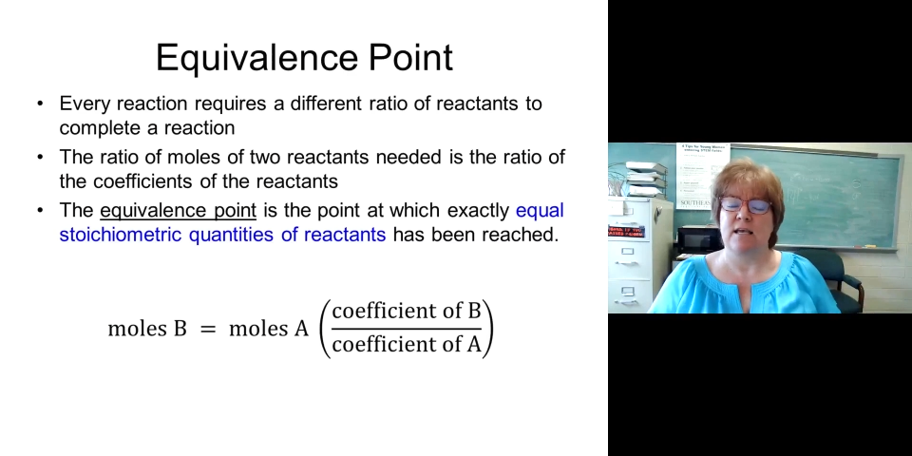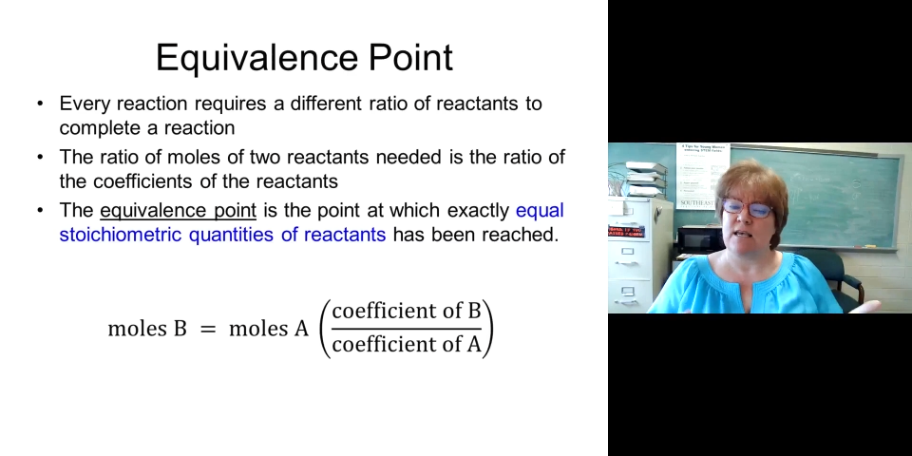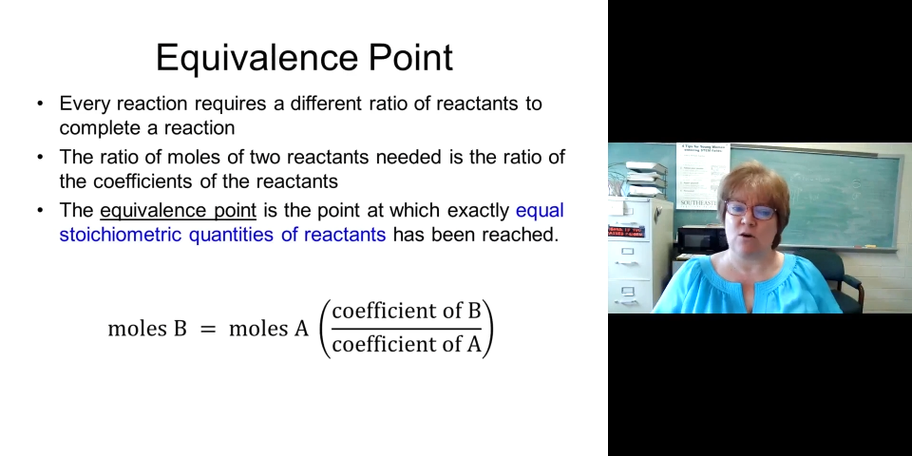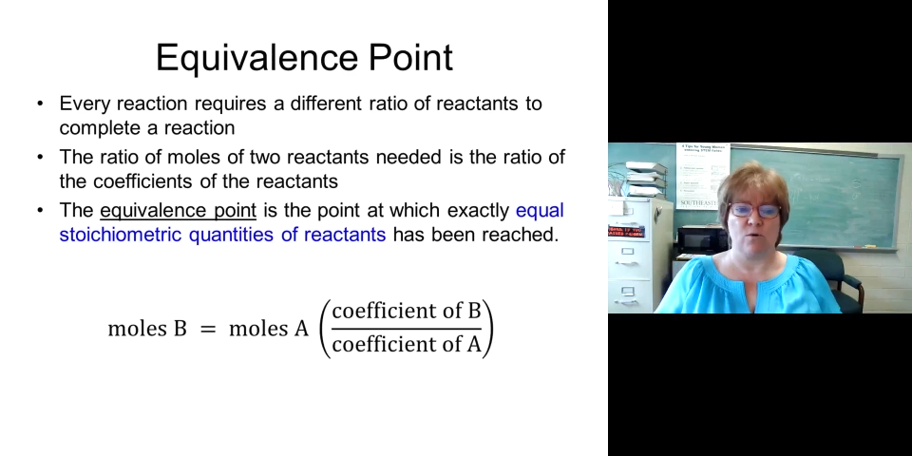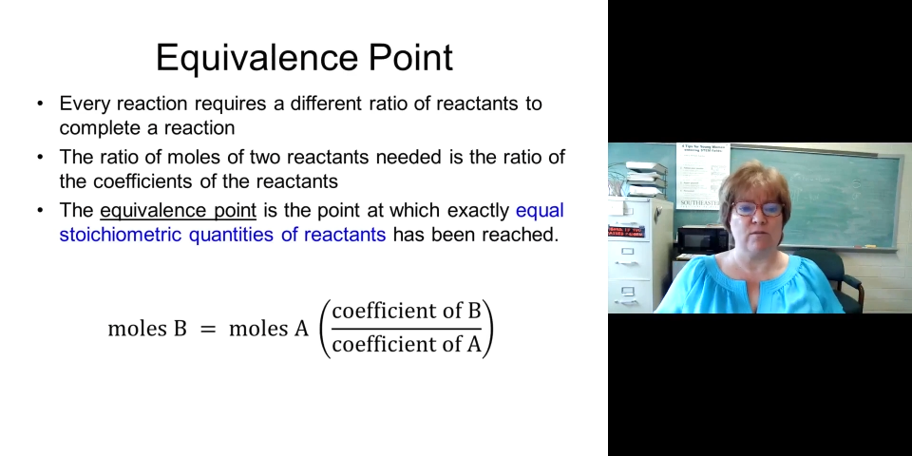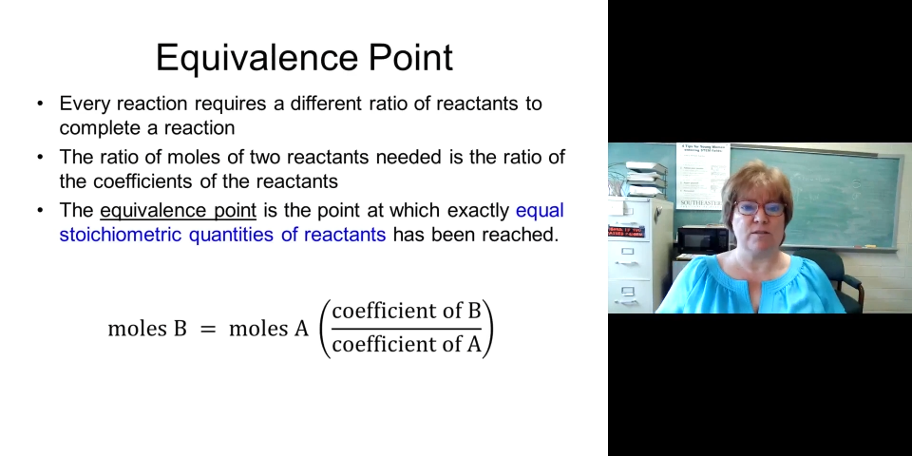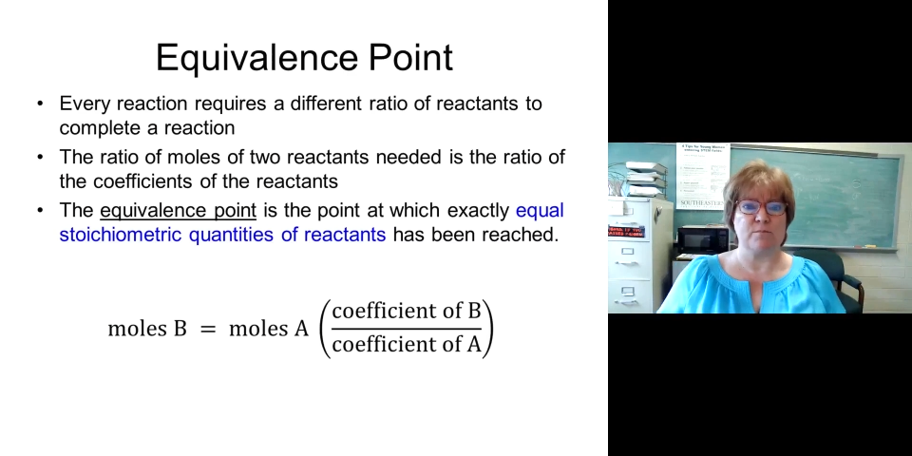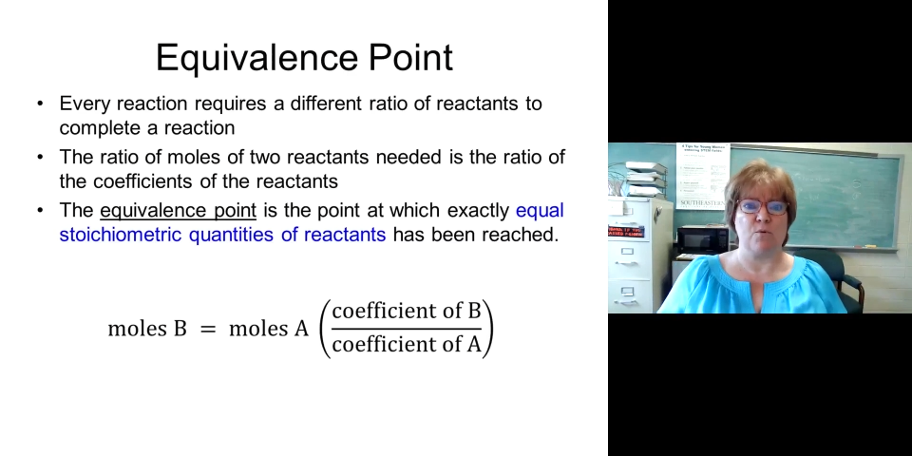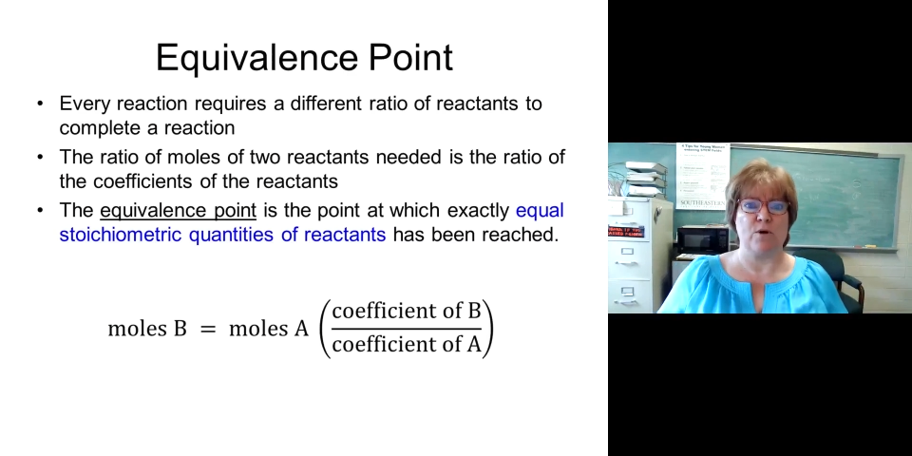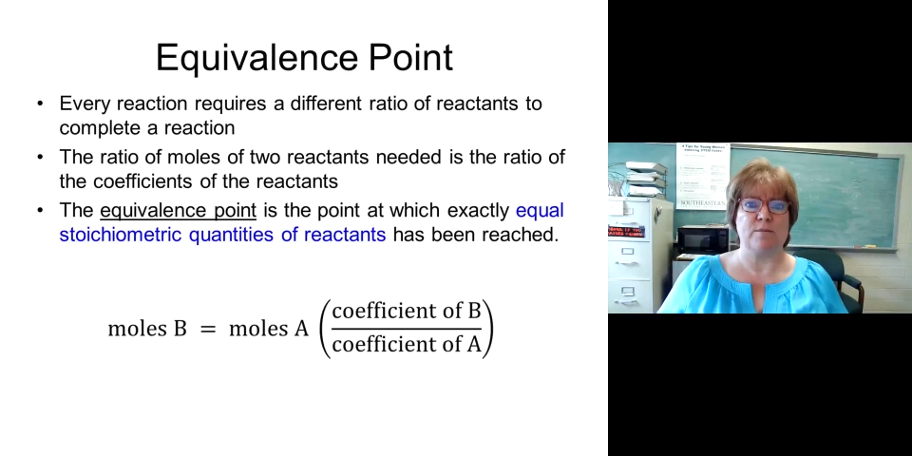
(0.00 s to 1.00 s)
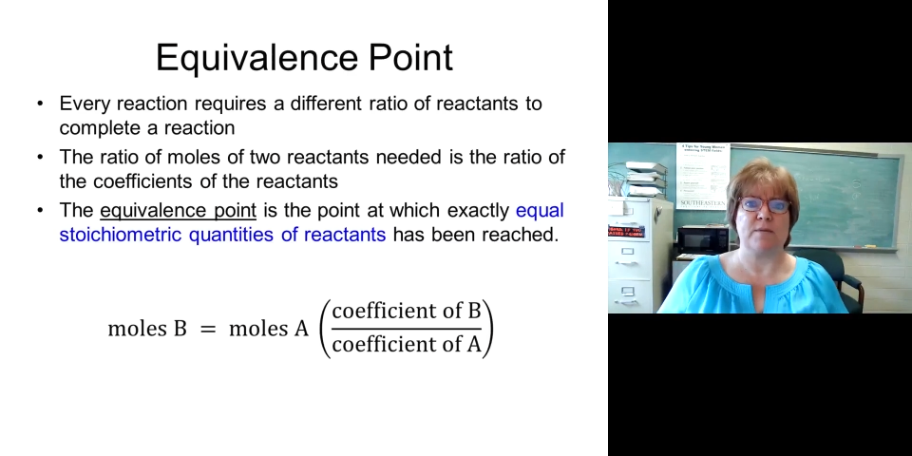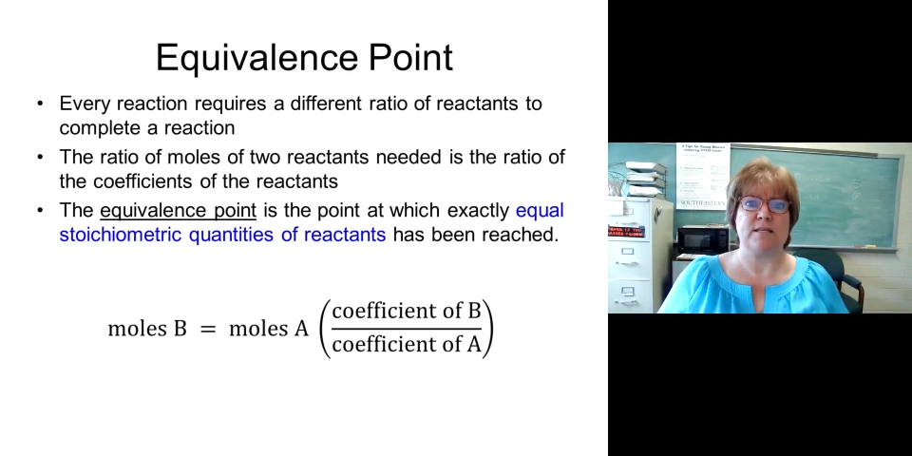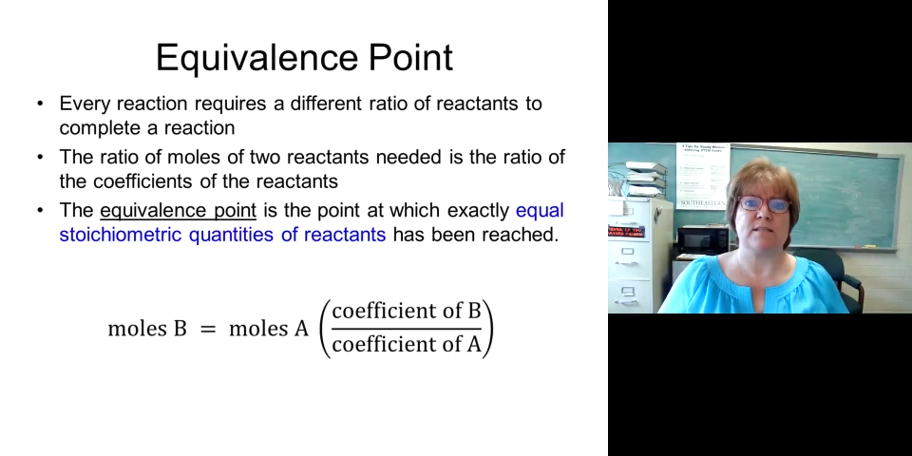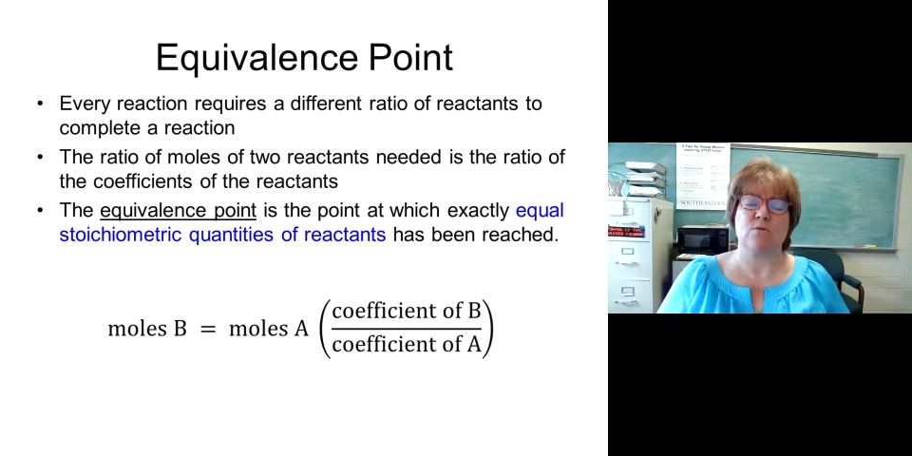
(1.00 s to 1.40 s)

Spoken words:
equivalence point means there